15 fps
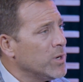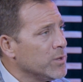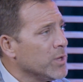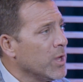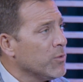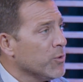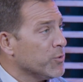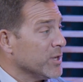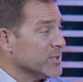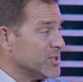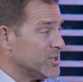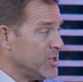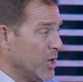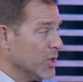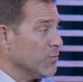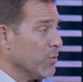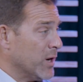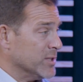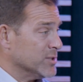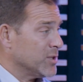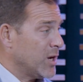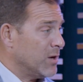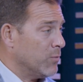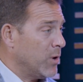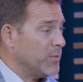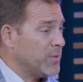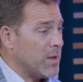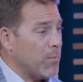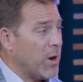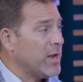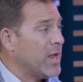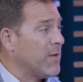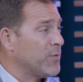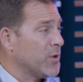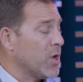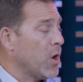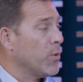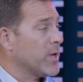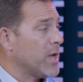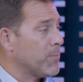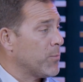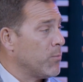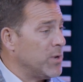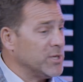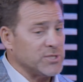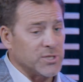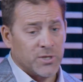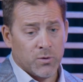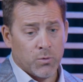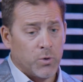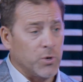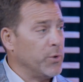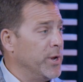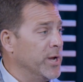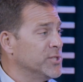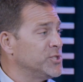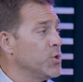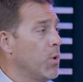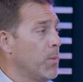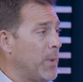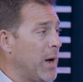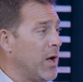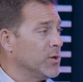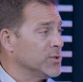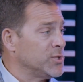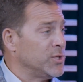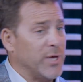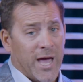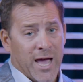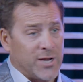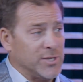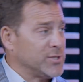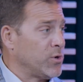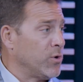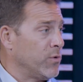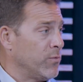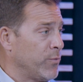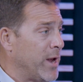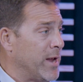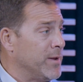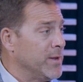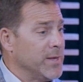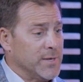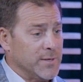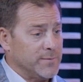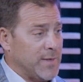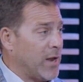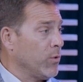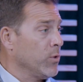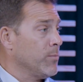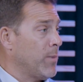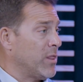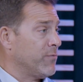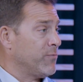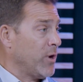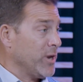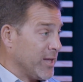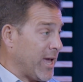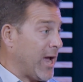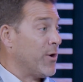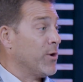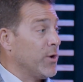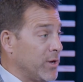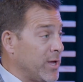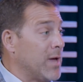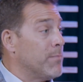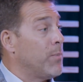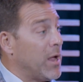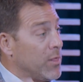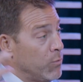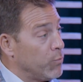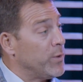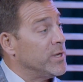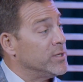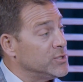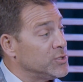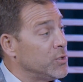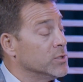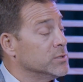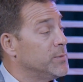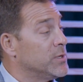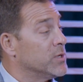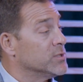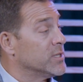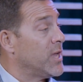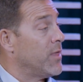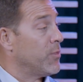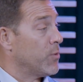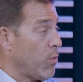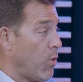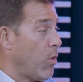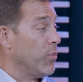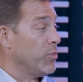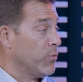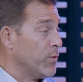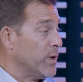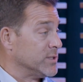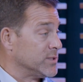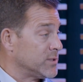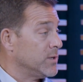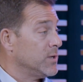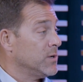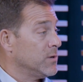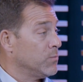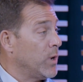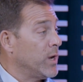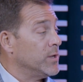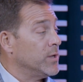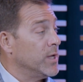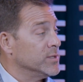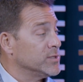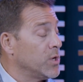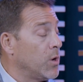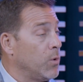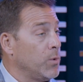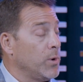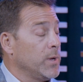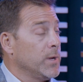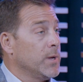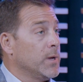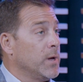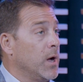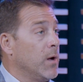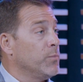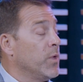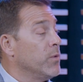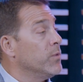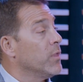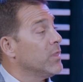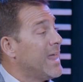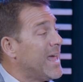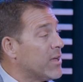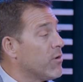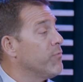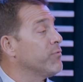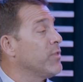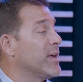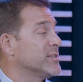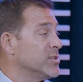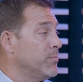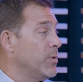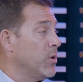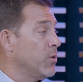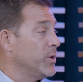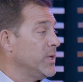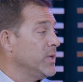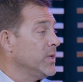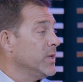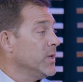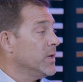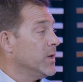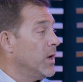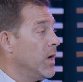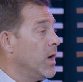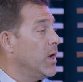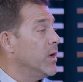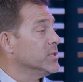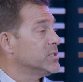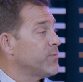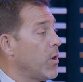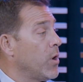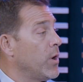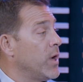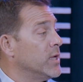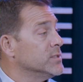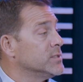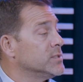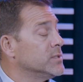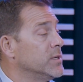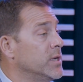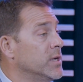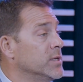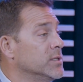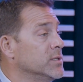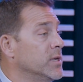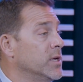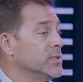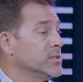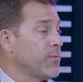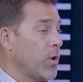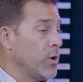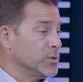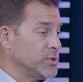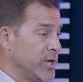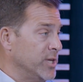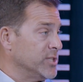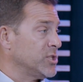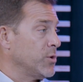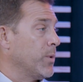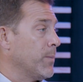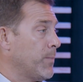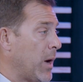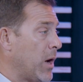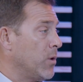So one of the other things is the underwriting side, right? They might have to go and get permission in order to issue a policy at a certain rate, not only by the fronting carrier, again, by the reinsurers, because again, they're on the risk, right? And so the lack of flexibility as far as issuing